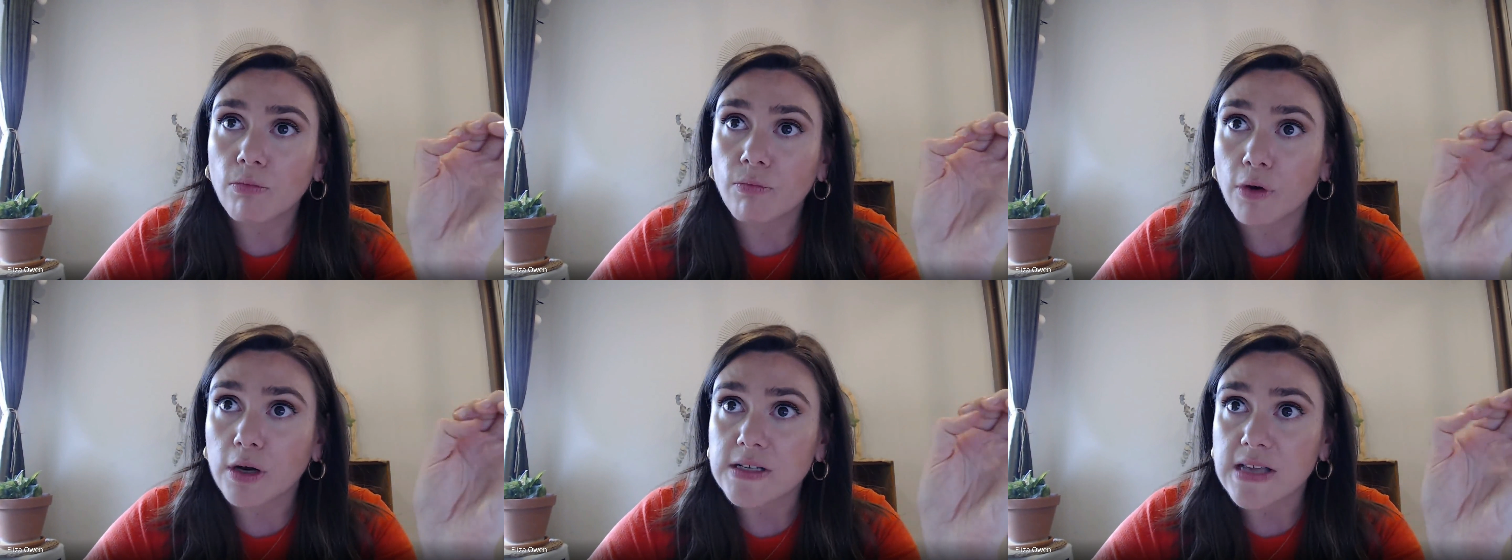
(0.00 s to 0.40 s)

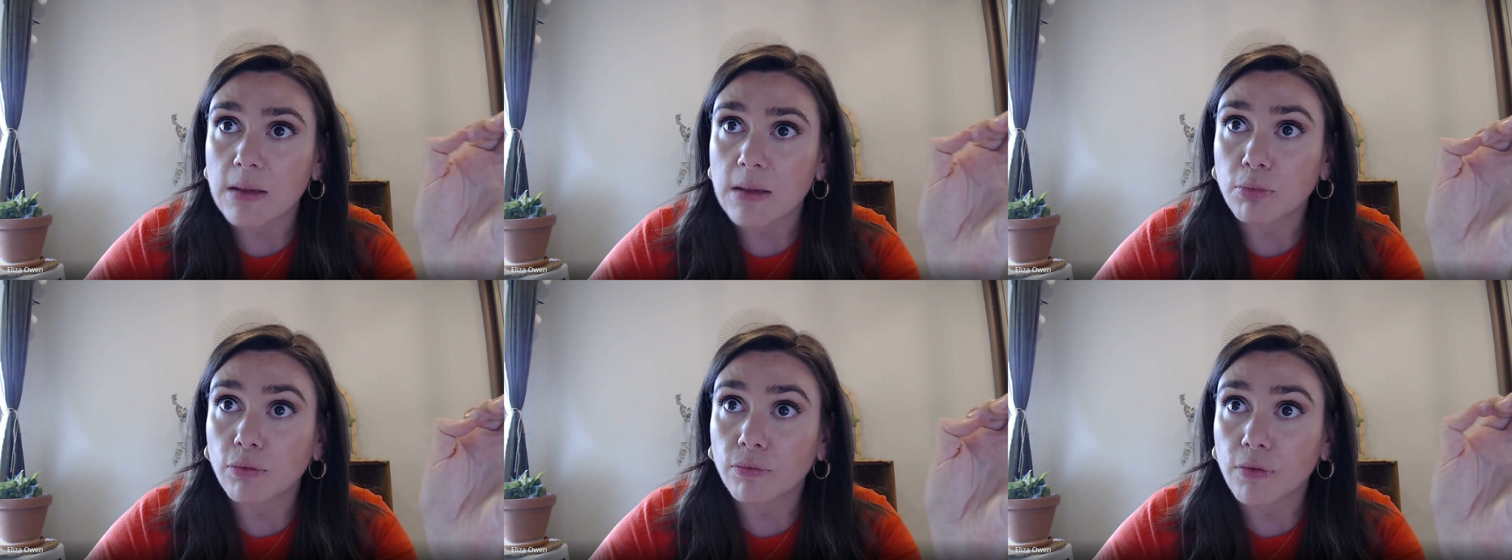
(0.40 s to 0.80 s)
for
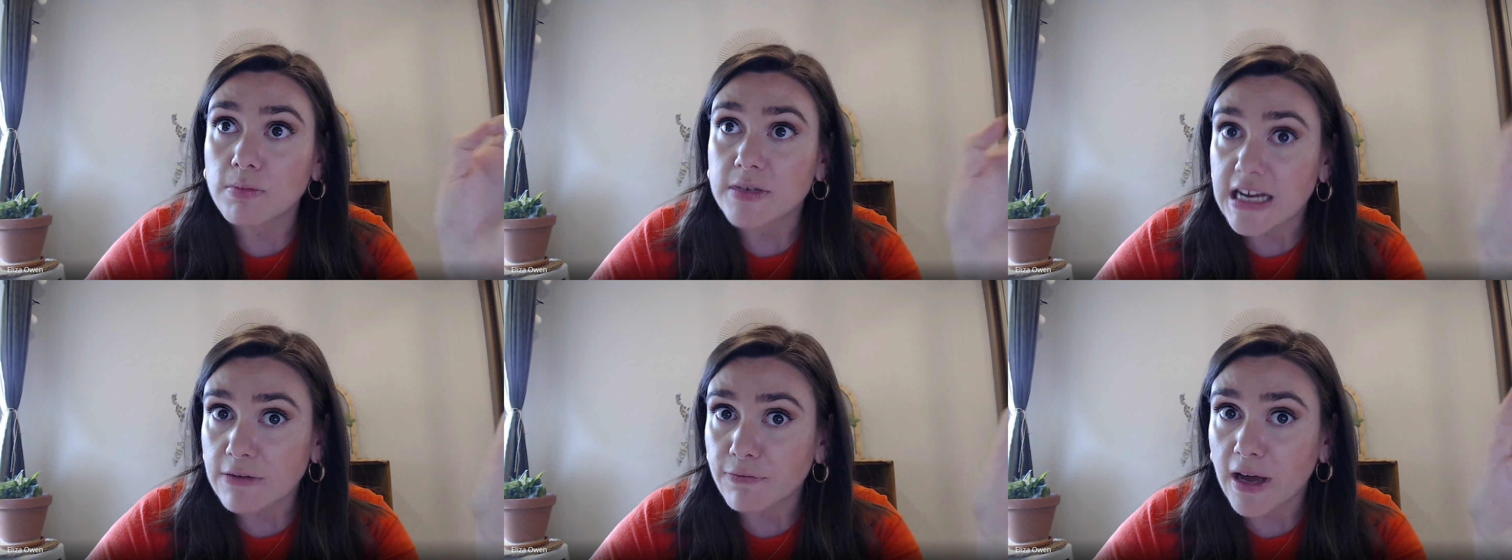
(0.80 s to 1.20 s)
example, from
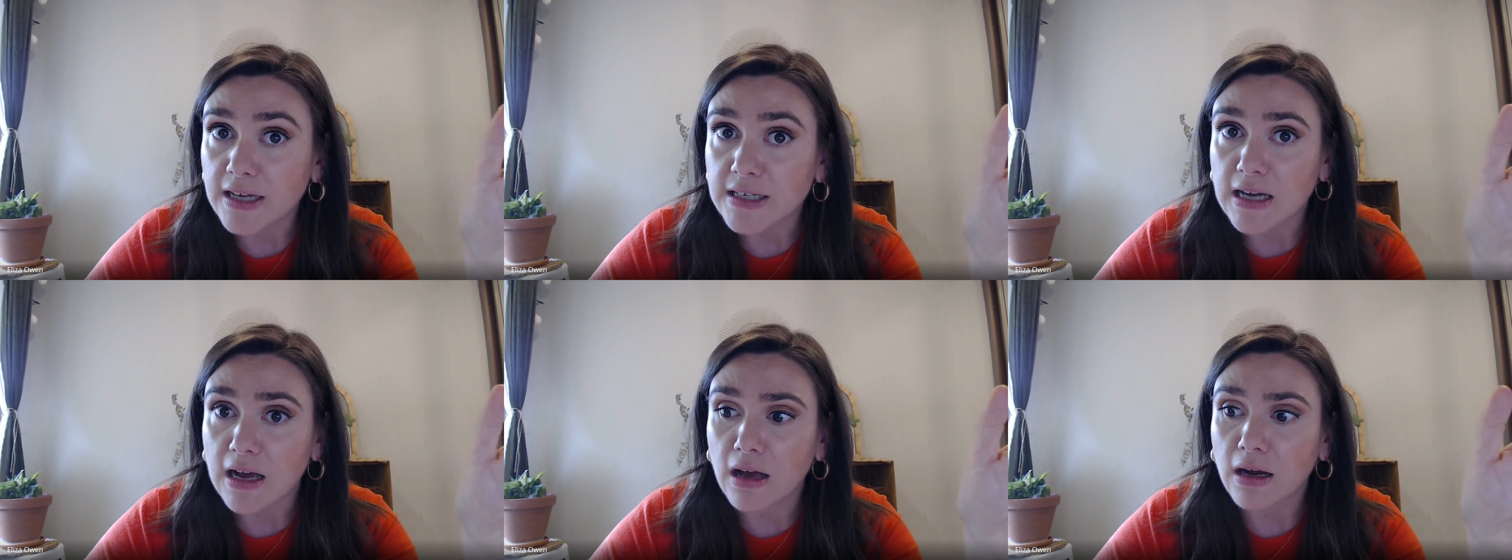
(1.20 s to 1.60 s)

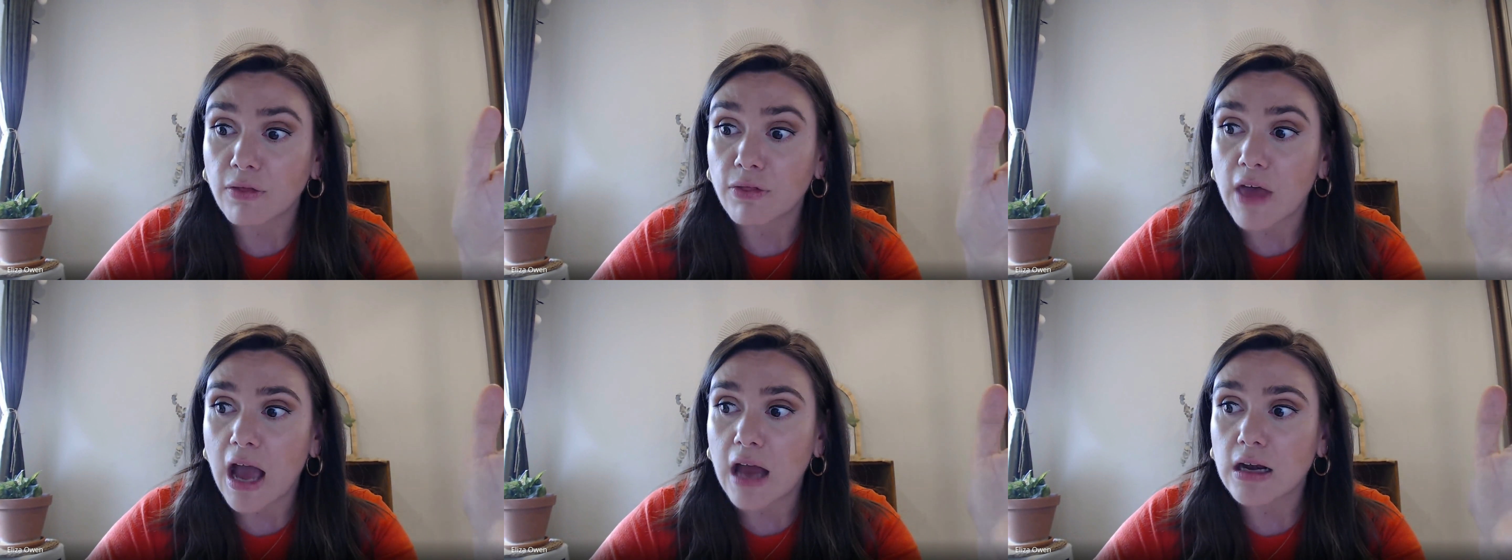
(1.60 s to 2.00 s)
DFAT data
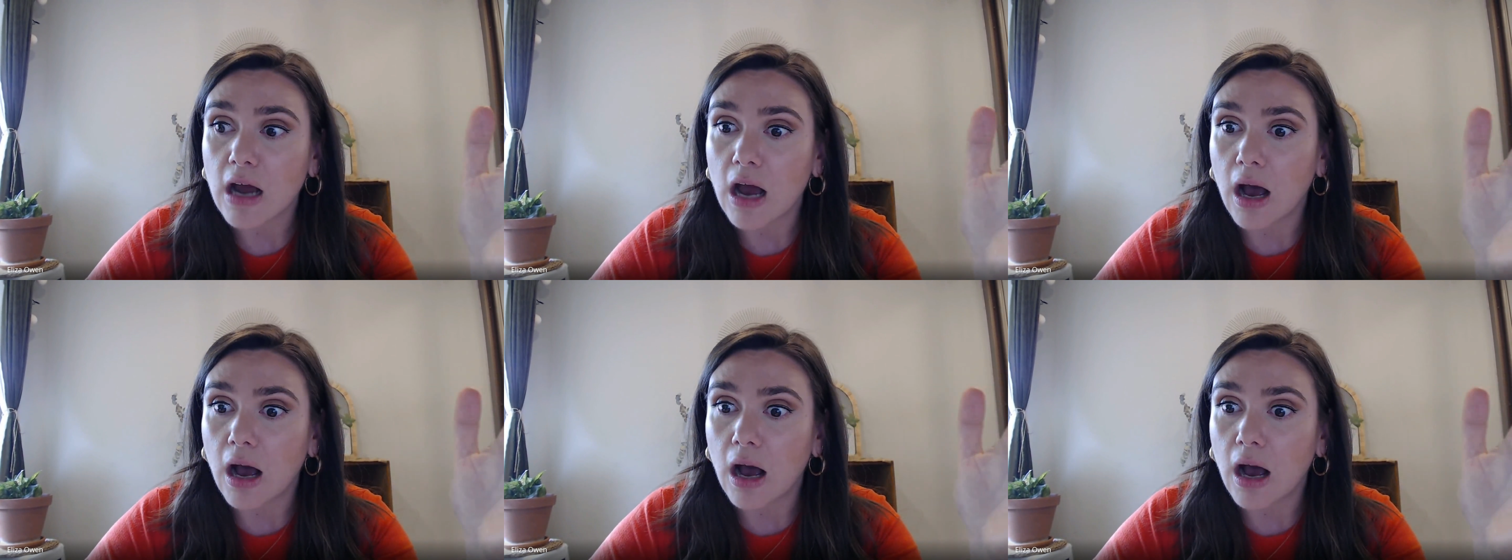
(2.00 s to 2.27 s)
that